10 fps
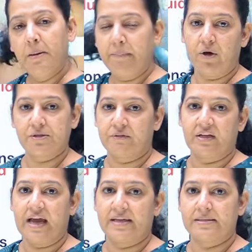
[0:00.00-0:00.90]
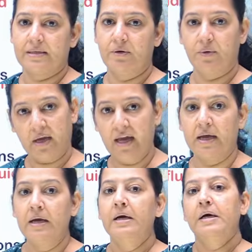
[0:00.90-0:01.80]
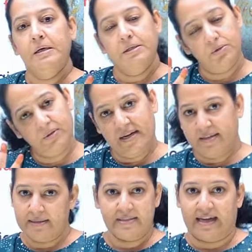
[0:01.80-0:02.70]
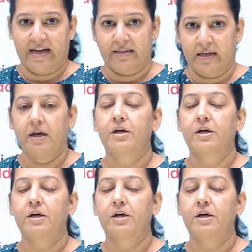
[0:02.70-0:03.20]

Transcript: because of the gas. Okay, so that is the second thing.